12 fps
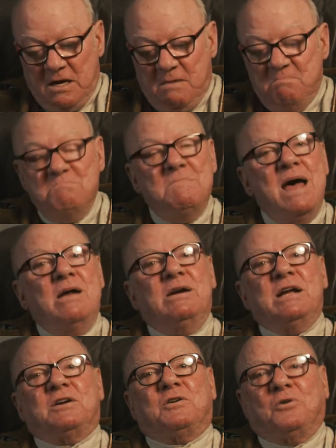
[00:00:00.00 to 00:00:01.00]

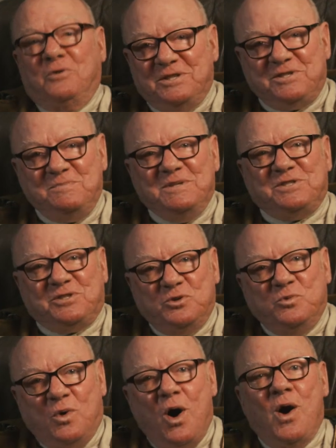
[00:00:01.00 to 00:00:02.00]
"Merry Christmas
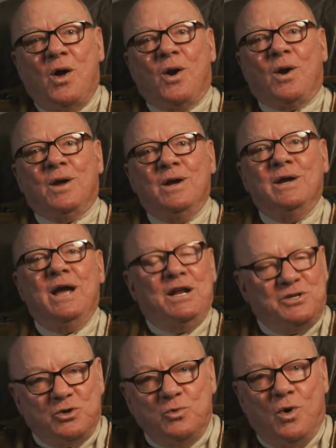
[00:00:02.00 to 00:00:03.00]
to all,
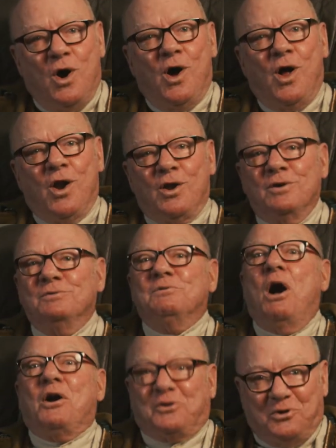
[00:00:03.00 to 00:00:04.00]
and to all
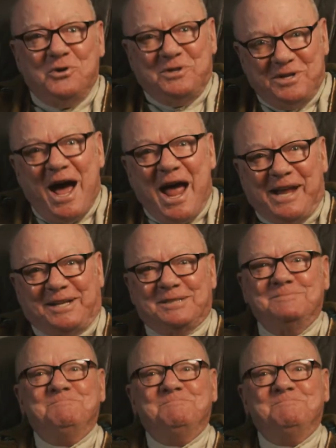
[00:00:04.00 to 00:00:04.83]
a good night."